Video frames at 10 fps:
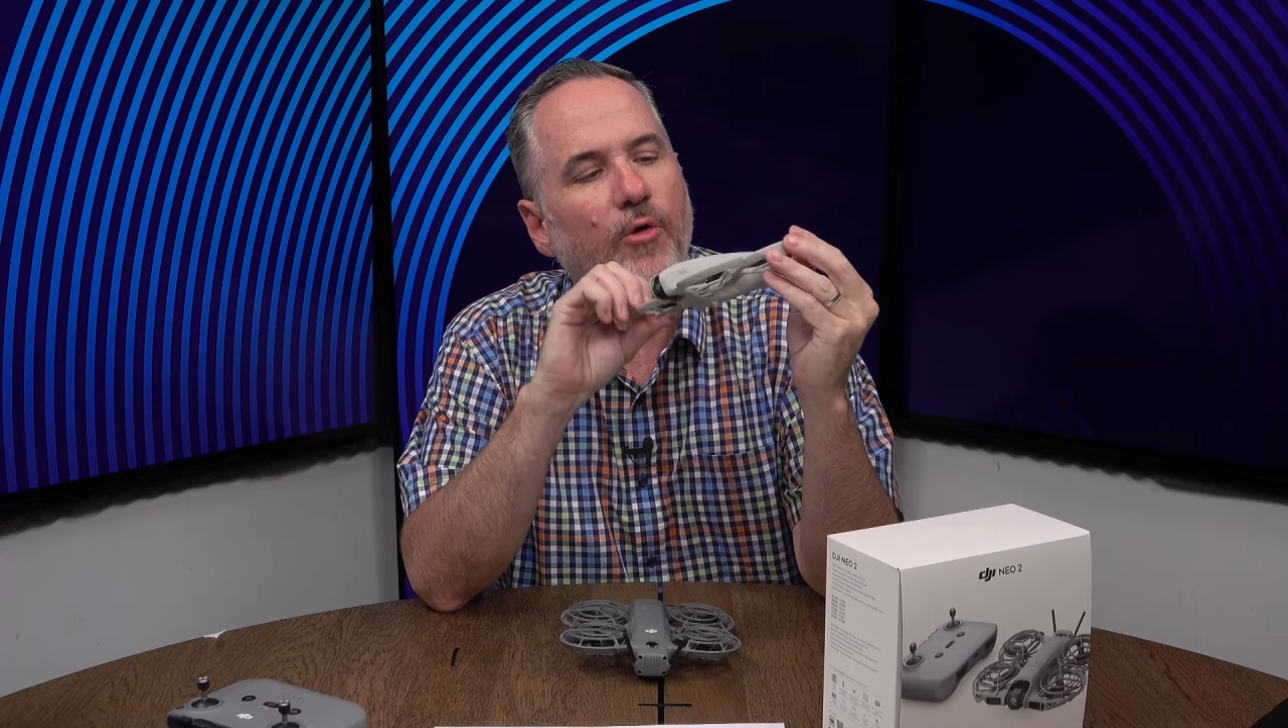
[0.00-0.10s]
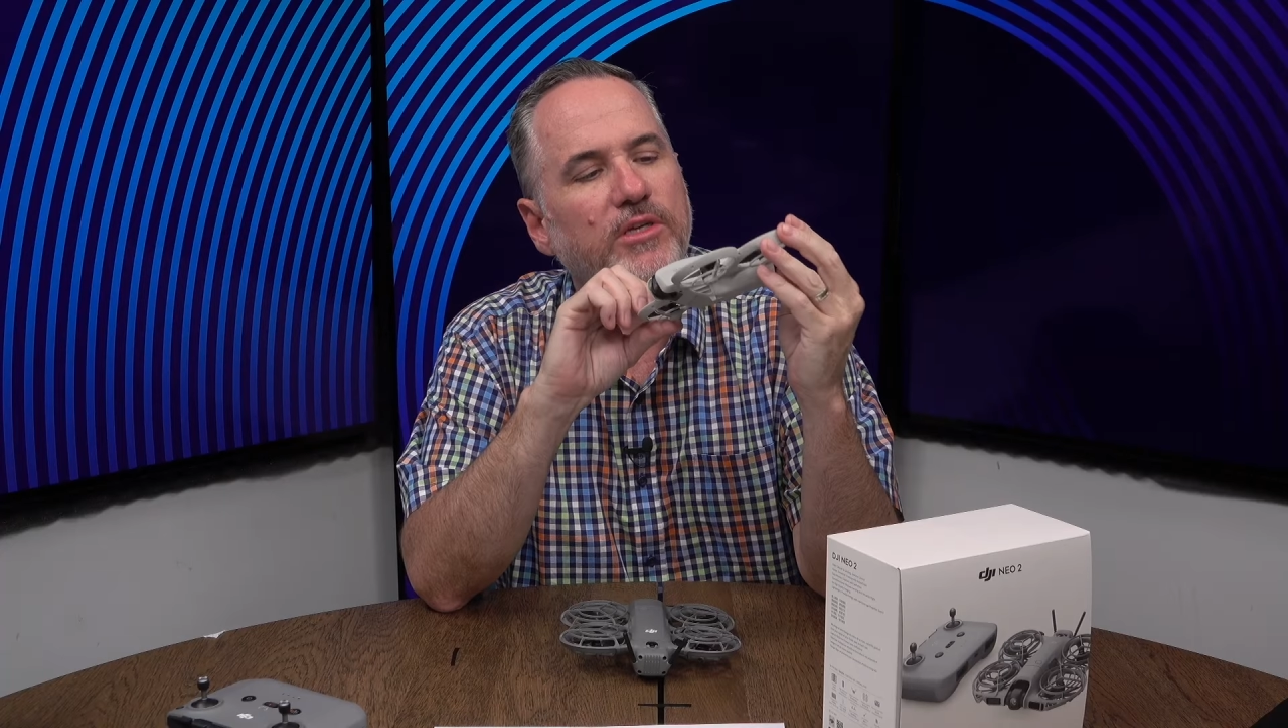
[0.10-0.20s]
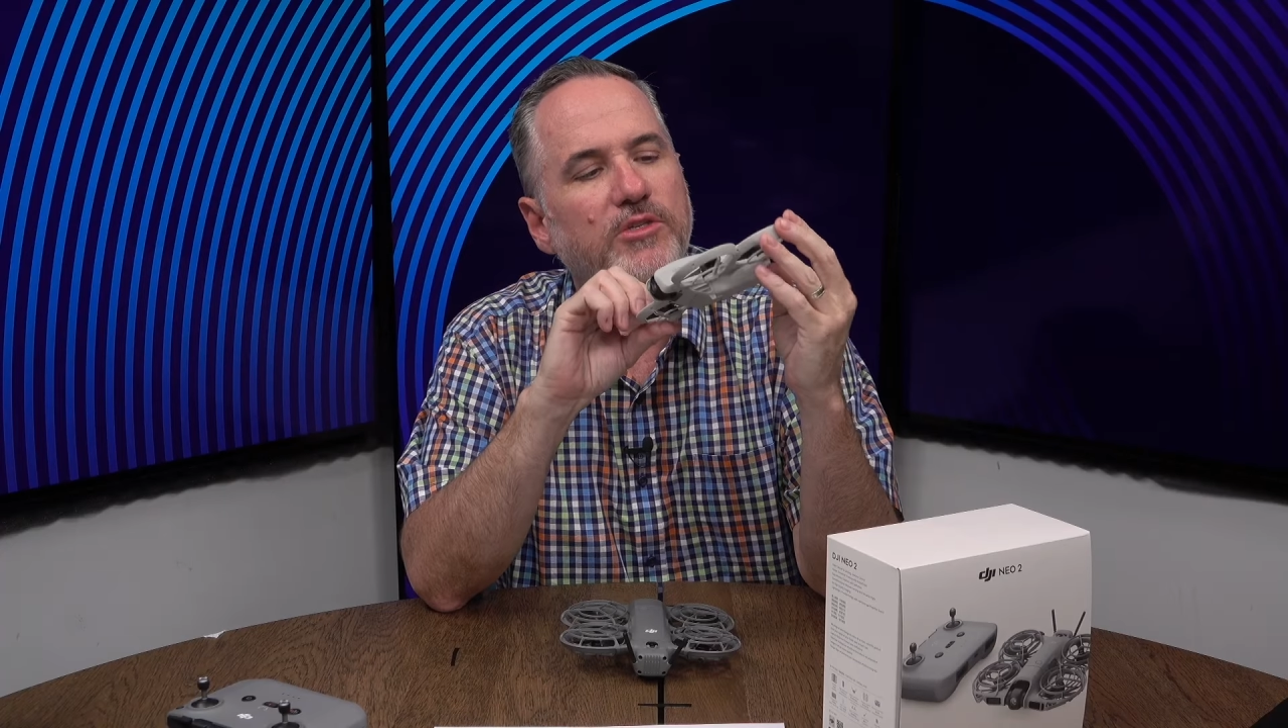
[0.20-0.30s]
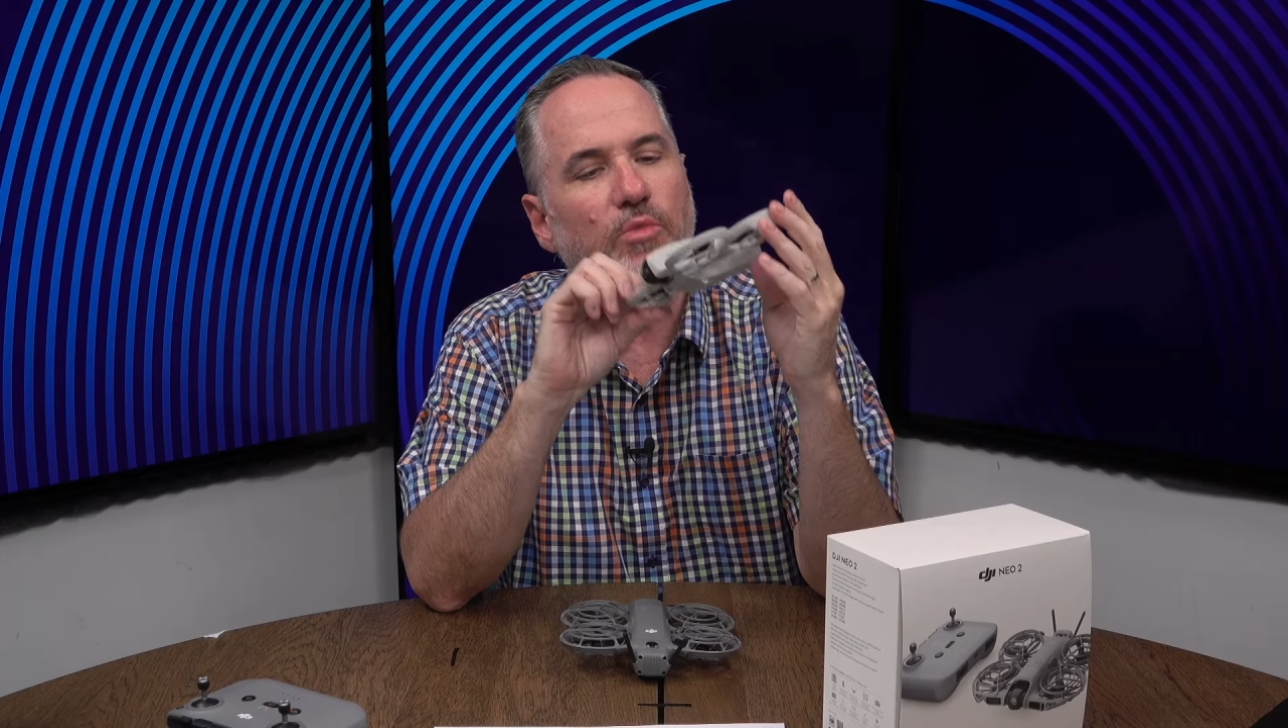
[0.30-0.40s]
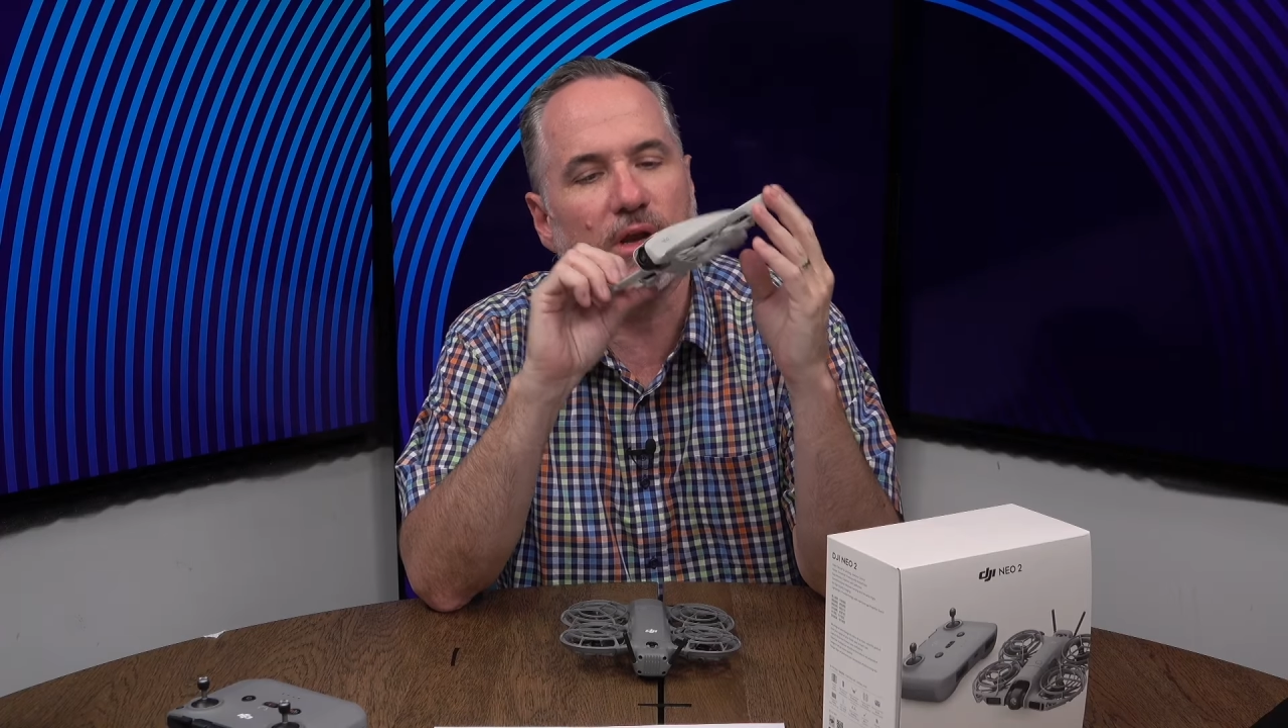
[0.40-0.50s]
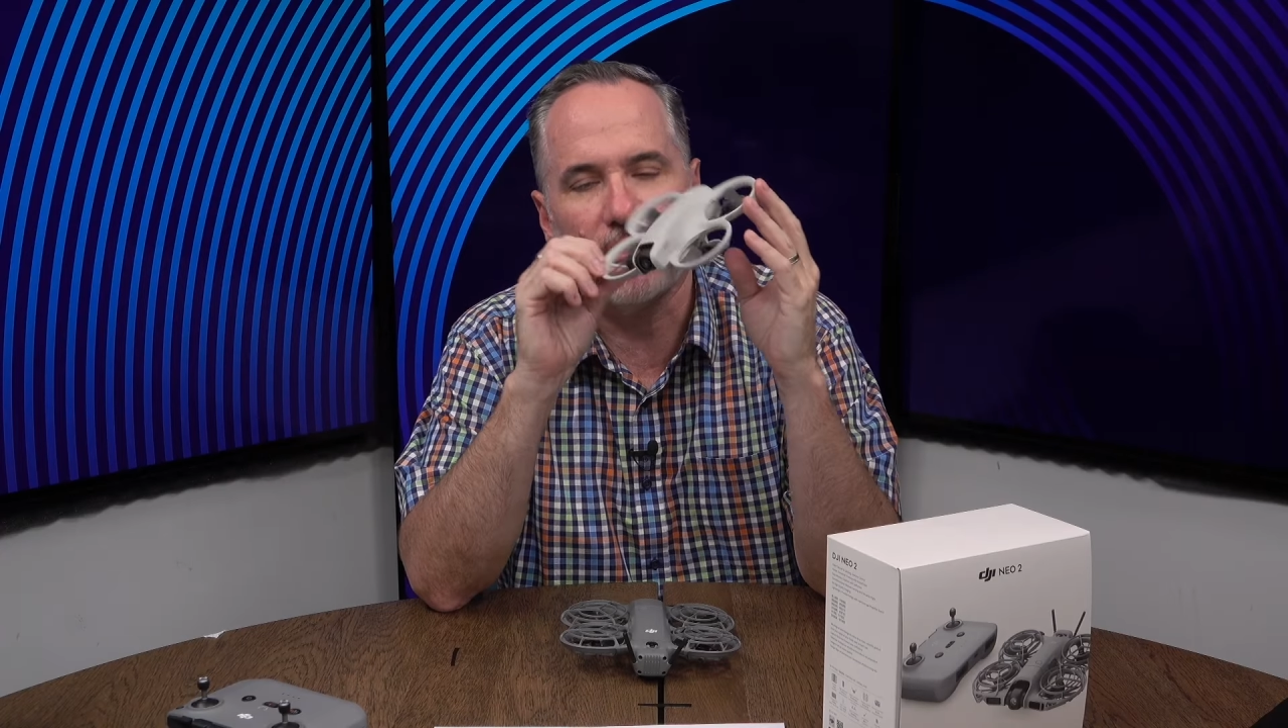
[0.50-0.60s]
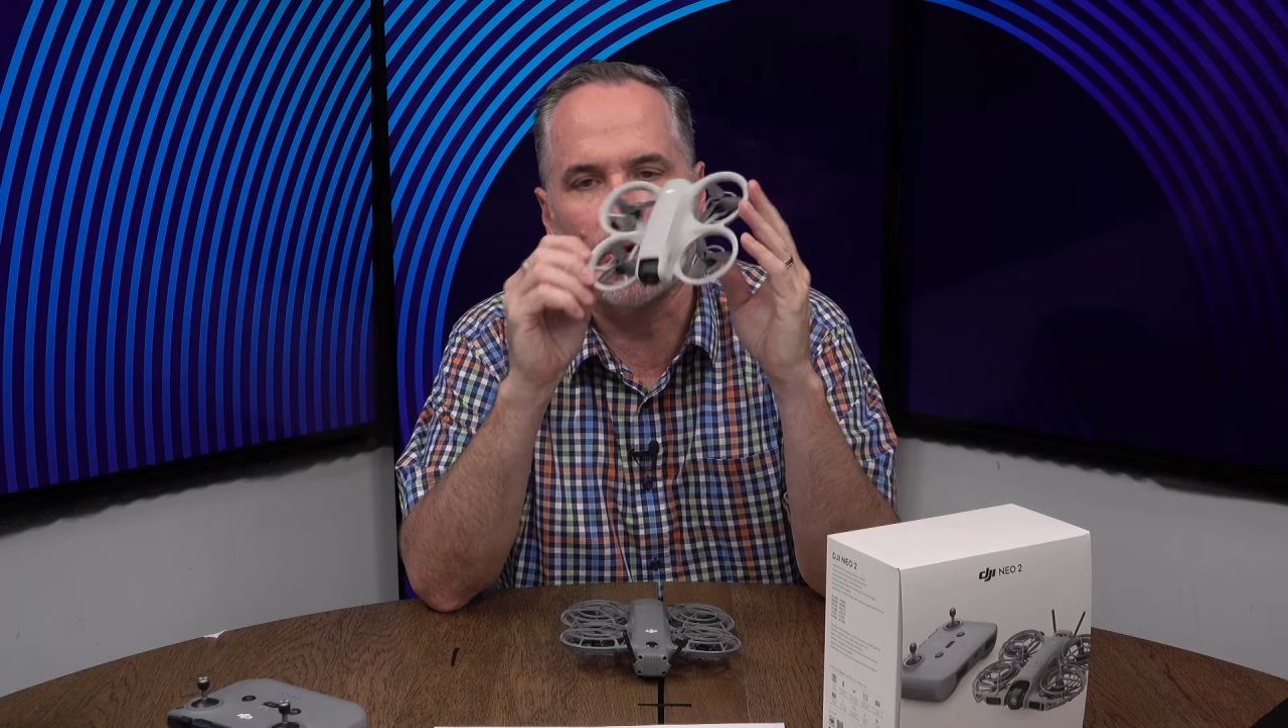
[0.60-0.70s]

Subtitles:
question one of